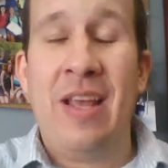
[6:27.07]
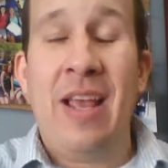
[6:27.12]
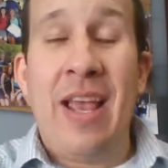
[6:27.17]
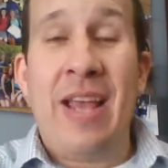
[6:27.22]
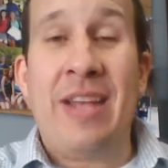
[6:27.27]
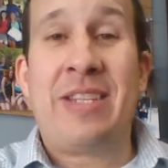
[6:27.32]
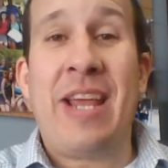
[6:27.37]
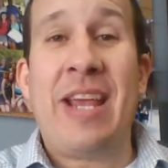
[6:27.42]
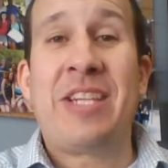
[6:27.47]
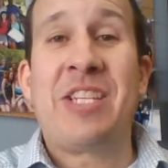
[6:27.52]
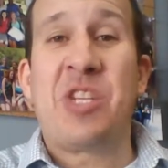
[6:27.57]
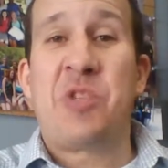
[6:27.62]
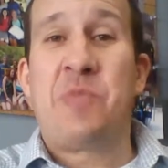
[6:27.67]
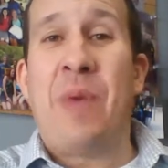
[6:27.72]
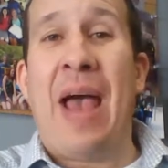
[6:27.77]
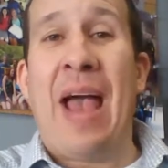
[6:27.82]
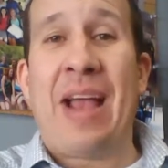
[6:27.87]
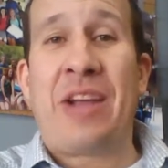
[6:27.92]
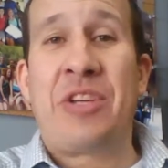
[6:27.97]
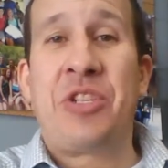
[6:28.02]
It takes us
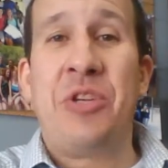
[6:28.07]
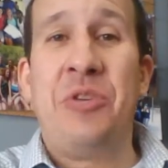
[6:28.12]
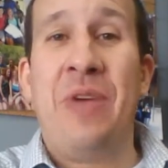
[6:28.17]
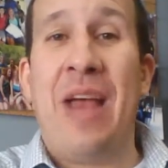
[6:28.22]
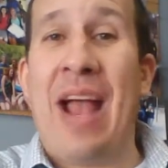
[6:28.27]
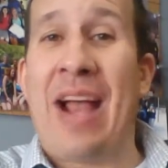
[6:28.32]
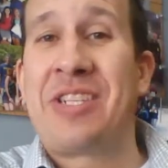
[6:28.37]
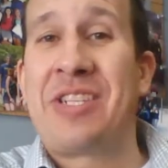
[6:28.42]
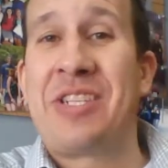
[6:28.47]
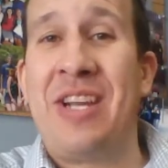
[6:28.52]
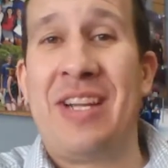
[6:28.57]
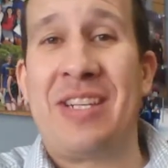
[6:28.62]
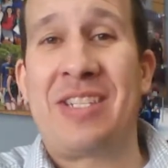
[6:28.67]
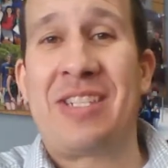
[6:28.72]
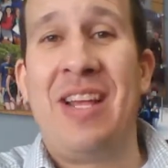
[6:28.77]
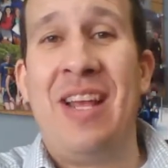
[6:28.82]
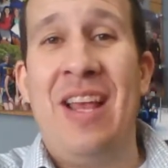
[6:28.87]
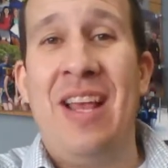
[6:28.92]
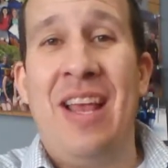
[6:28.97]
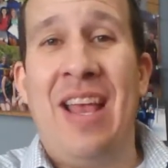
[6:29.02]
back to
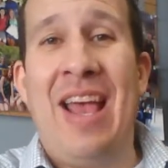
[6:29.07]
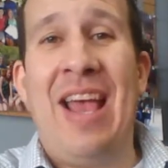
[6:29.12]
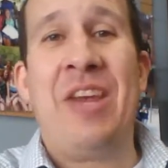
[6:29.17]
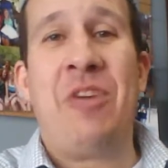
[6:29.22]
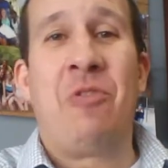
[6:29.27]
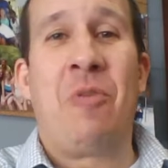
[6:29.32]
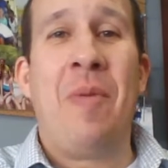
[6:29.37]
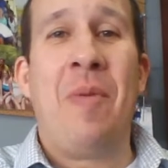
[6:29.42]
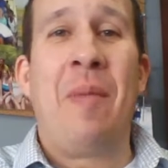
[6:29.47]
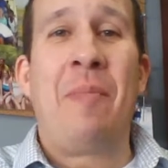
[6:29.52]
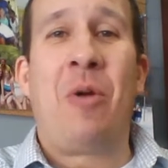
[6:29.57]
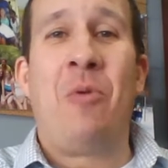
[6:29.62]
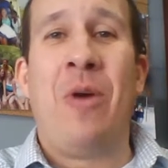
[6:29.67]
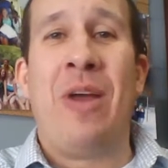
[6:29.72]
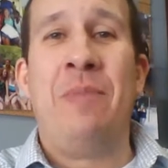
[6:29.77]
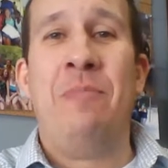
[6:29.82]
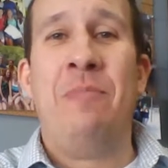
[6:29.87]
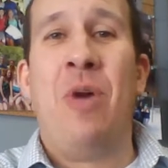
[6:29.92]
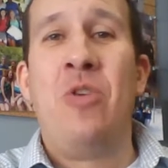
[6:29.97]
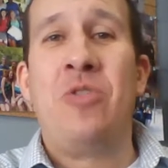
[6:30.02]
Exodus. And you remember
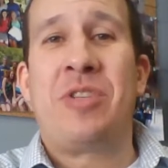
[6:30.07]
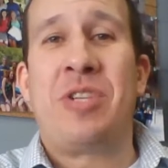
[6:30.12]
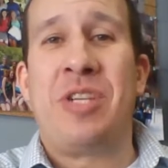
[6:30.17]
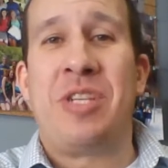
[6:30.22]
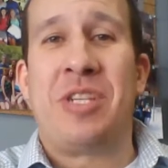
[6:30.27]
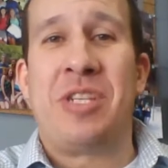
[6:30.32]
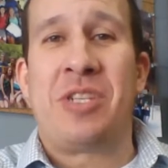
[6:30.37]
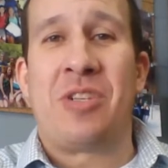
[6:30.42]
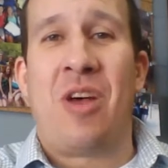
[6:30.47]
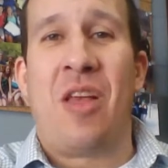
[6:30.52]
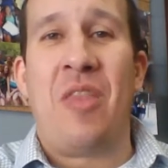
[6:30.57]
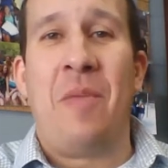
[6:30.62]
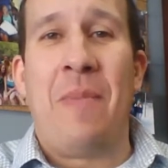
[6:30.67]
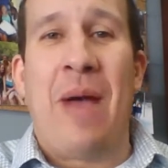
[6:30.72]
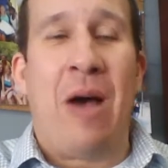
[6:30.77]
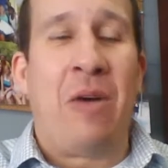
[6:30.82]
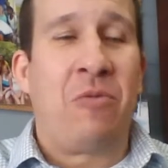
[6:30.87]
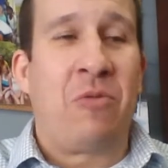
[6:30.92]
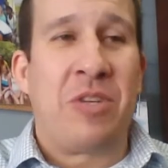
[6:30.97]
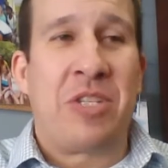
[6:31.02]
when Moses is on the
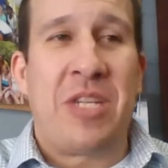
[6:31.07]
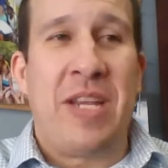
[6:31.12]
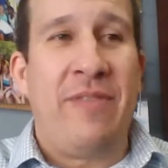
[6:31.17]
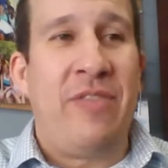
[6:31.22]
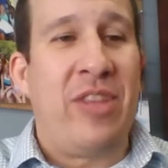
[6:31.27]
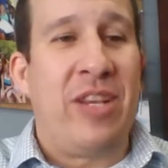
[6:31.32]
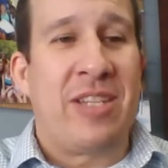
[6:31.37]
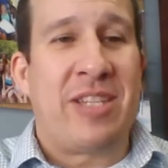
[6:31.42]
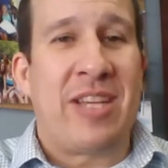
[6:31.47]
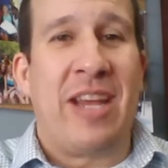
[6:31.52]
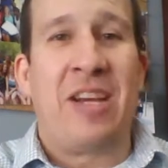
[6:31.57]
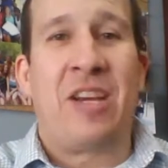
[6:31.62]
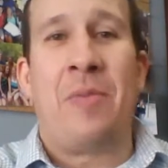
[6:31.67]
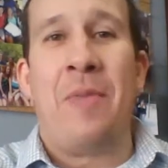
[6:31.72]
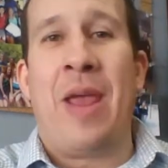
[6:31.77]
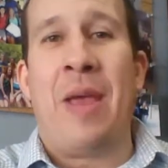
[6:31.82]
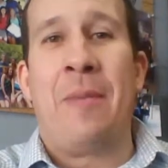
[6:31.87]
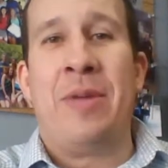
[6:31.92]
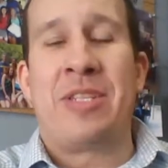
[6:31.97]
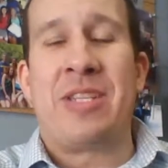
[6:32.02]
mountain receiving the Ten
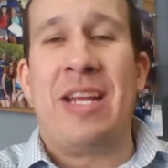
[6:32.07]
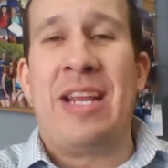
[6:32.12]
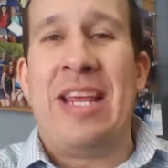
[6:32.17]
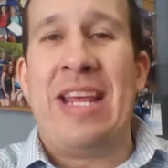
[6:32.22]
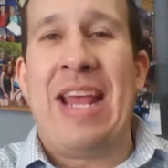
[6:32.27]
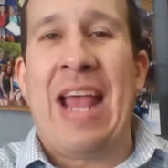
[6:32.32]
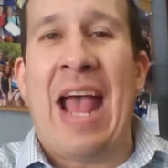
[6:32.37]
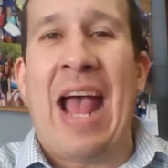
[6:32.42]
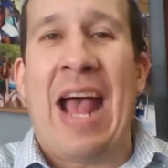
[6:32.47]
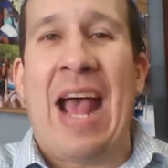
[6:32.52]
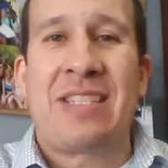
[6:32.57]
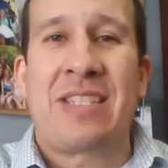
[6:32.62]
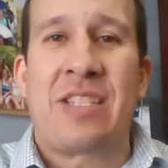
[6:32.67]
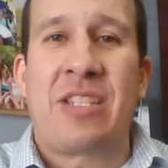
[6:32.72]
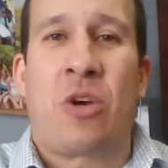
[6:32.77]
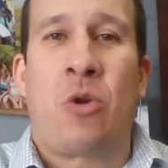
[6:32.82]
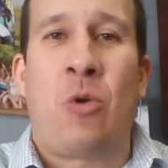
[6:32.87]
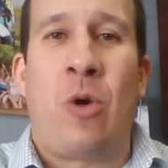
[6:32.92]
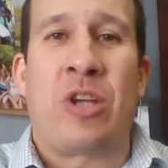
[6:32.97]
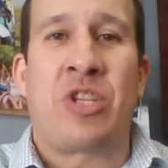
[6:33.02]
Commandments, and he asks
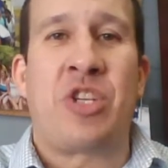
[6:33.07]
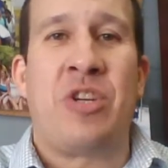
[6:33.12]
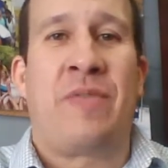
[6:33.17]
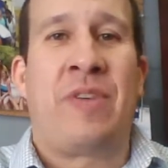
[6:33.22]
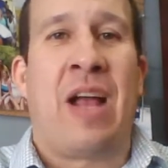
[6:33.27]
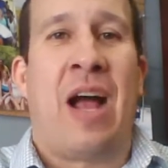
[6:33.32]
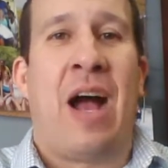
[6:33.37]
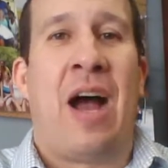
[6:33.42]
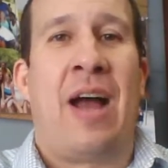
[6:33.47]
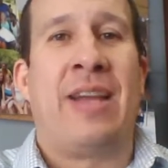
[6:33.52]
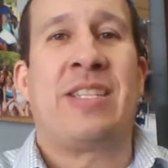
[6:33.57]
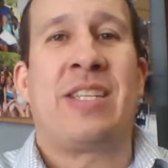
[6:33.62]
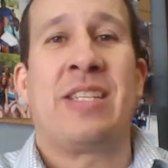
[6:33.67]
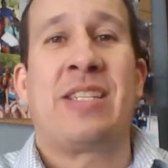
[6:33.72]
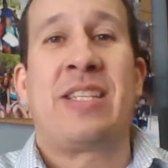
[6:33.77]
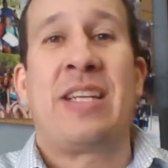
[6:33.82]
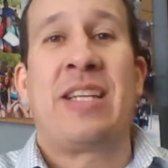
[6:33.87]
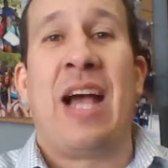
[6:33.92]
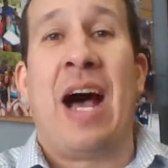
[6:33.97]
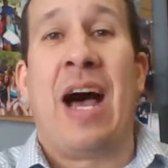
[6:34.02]
a question of God. He
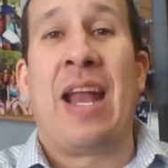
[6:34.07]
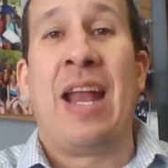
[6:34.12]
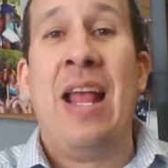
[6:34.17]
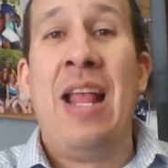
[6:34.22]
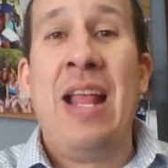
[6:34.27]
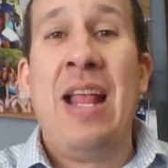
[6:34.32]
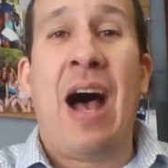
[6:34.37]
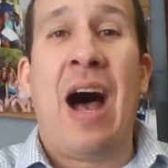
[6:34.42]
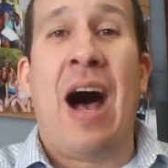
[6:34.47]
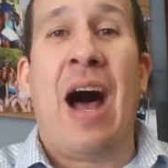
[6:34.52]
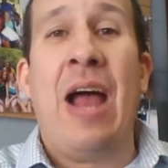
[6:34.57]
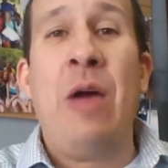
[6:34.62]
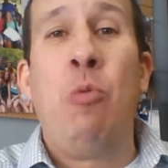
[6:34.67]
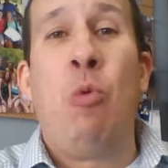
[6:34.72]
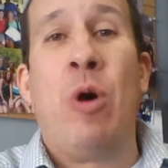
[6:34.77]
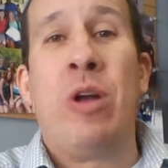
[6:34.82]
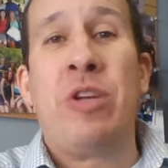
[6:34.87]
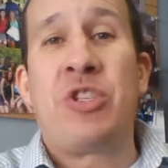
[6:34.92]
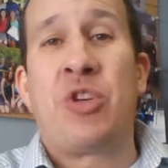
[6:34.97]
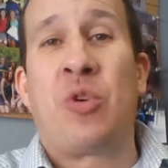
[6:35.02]
says, God, I
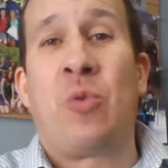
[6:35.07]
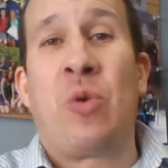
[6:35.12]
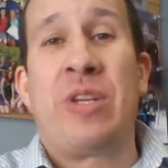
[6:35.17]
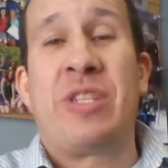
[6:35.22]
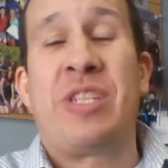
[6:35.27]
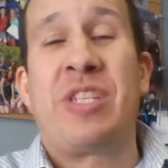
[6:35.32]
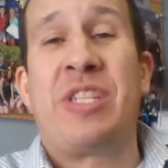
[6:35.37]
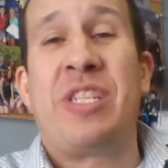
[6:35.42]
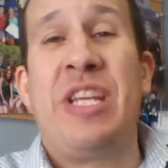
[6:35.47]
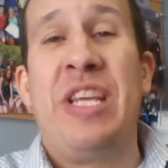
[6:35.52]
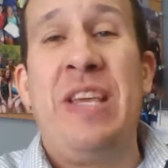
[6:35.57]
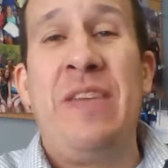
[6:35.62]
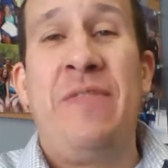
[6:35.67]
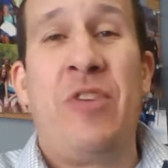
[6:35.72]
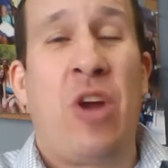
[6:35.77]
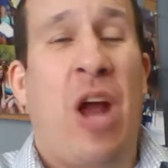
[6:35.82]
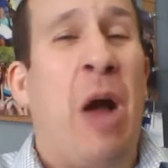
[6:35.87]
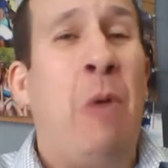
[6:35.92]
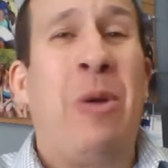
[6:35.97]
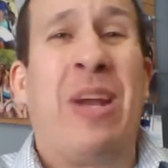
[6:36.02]
want to receive
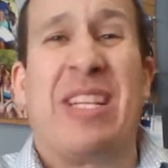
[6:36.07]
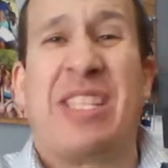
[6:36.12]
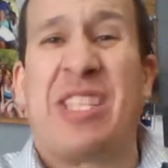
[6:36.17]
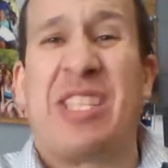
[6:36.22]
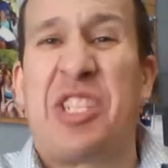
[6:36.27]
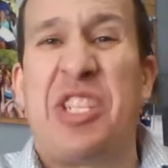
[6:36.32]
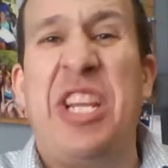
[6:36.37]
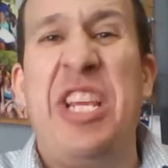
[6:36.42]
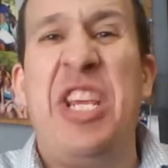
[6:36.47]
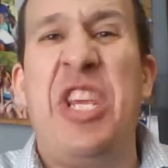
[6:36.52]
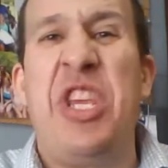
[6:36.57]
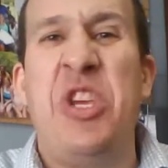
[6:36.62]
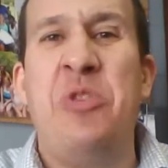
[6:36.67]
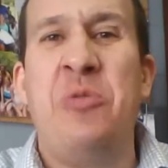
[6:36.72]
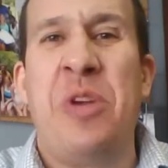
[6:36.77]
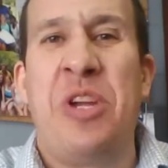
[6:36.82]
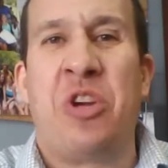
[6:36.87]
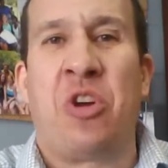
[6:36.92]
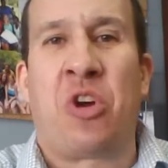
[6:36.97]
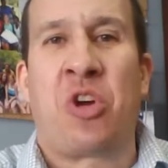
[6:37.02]
your, I want to see you
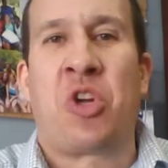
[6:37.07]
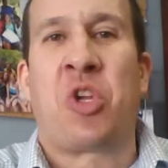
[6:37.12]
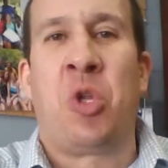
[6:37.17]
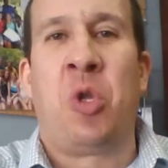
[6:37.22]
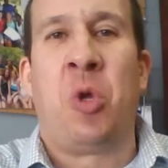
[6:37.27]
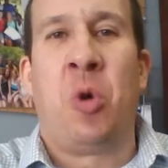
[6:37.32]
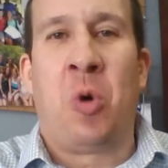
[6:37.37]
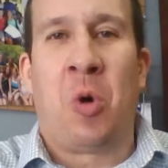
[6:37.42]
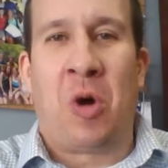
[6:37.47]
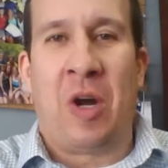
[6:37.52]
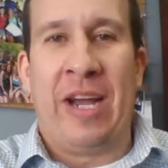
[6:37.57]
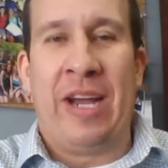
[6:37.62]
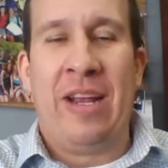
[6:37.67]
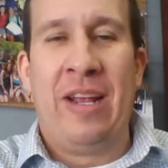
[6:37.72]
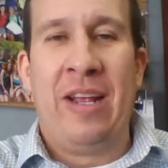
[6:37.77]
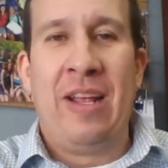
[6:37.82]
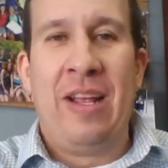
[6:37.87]
in your glory.